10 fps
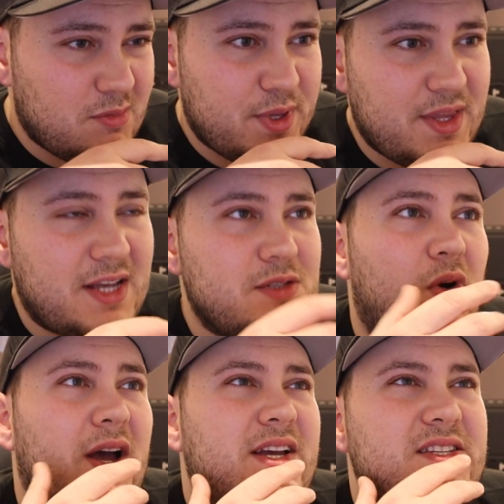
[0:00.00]
I mean, that's
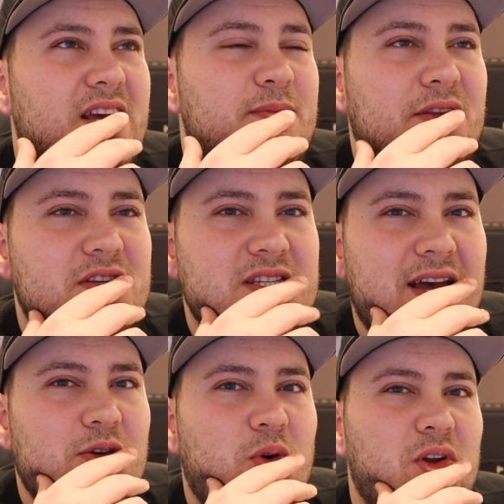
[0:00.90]
what I can say about the
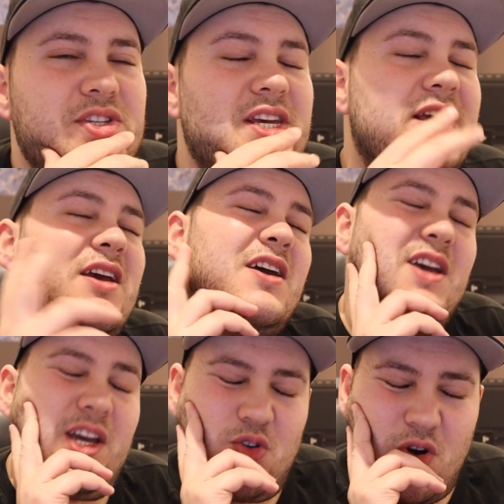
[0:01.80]
sound quality.
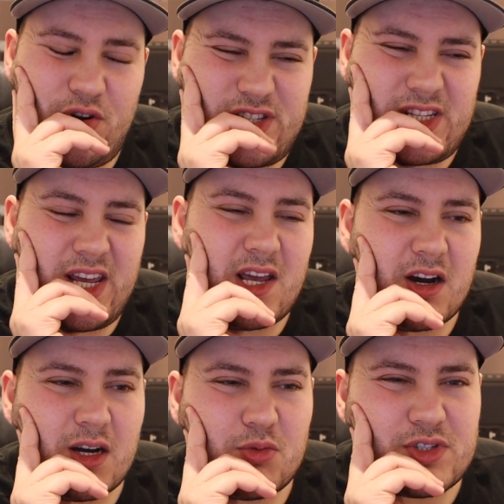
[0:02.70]
In all honesty,
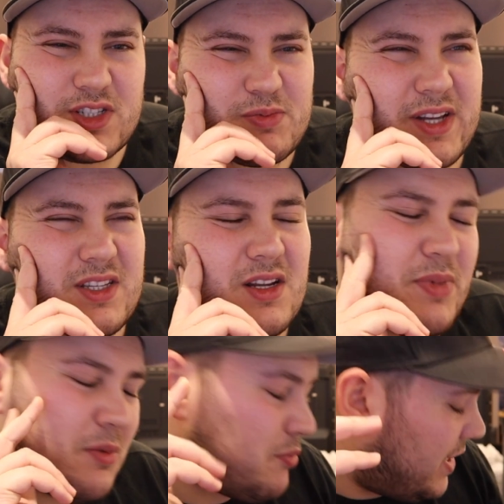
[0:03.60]
I was expecting a
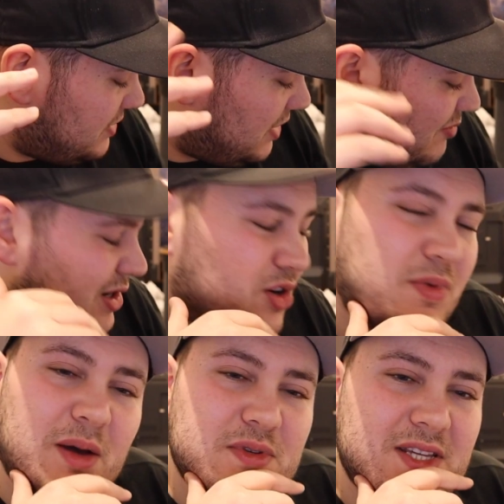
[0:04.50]
bit better. I'm a little
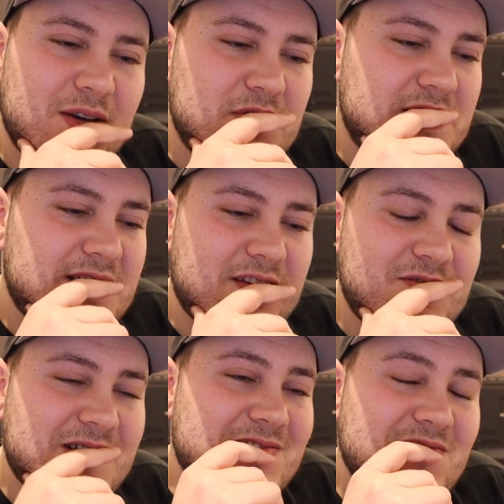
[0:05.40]
bit upset with these
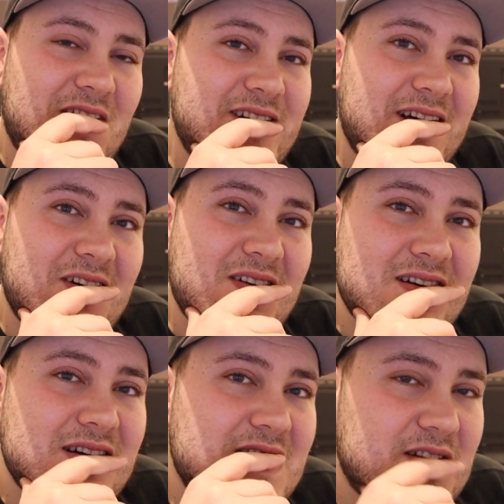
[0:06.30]
headphones right now,
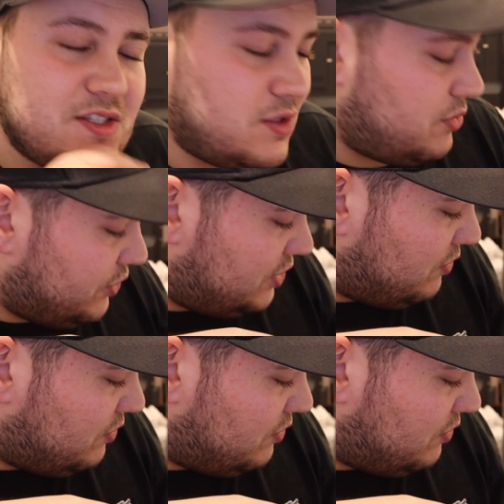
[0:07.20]
to be honest